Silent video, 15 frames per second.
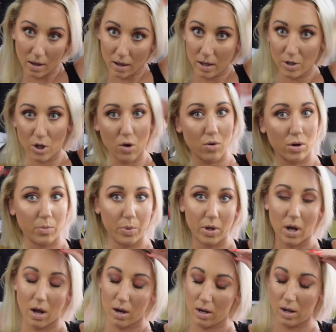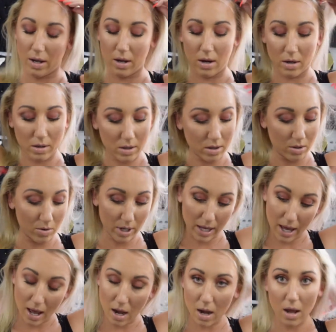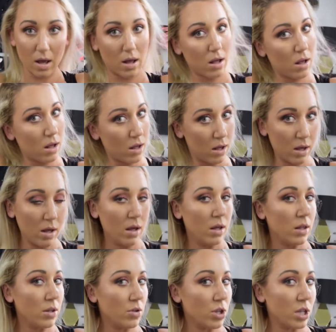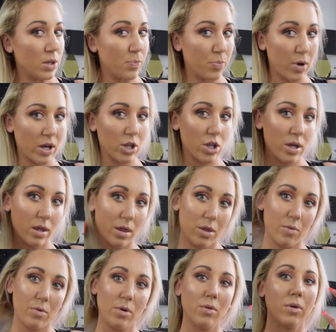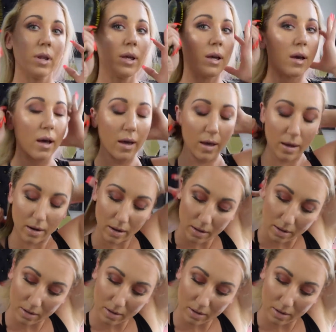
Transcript: a toner put on here soon again. So just brush it through really good.